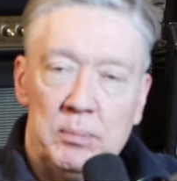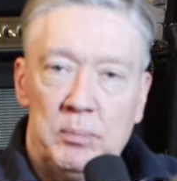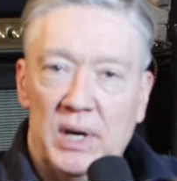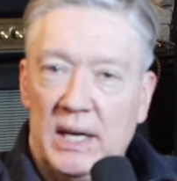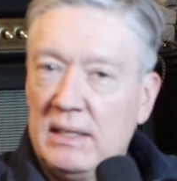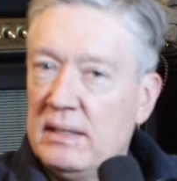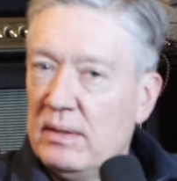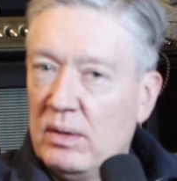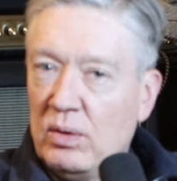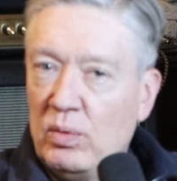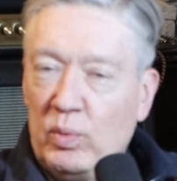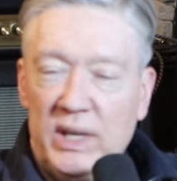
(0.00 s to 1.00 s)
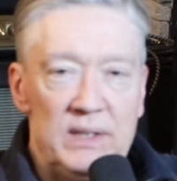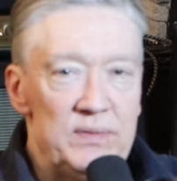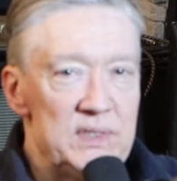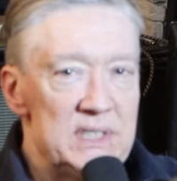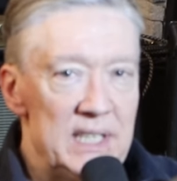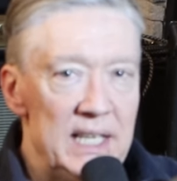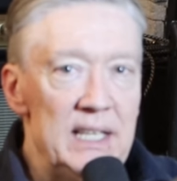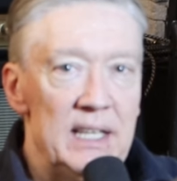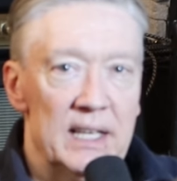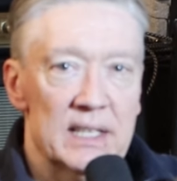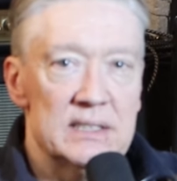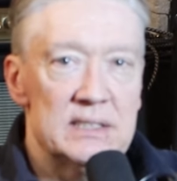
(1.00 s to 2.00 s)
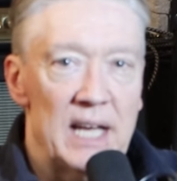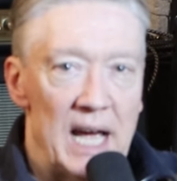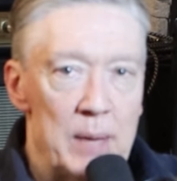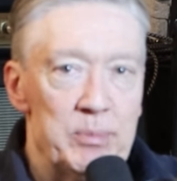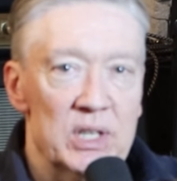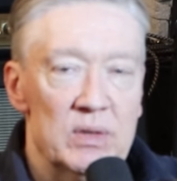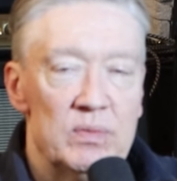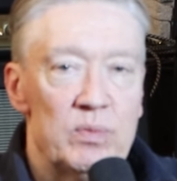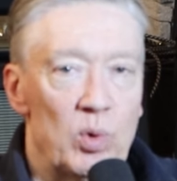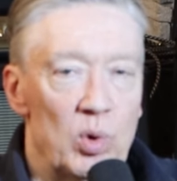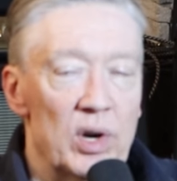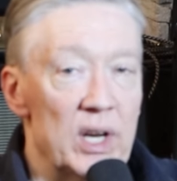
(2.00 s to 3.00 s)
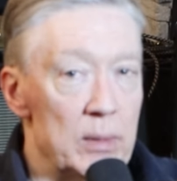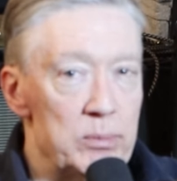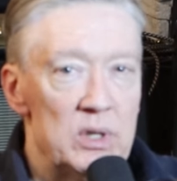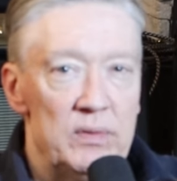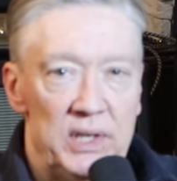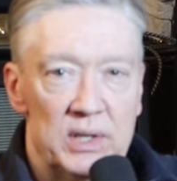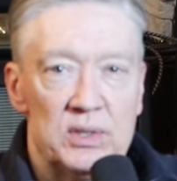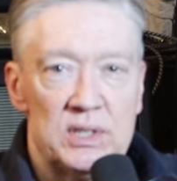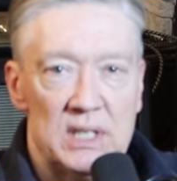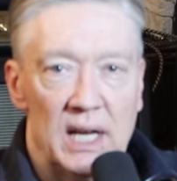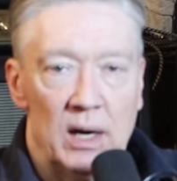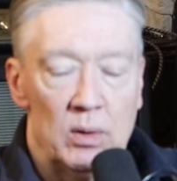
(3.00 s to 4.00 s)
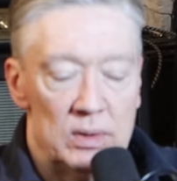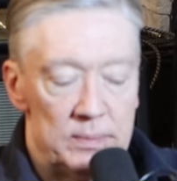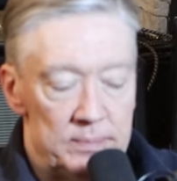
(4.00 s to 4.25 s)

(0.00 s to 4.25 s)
but we've seen this happen for a number of years now.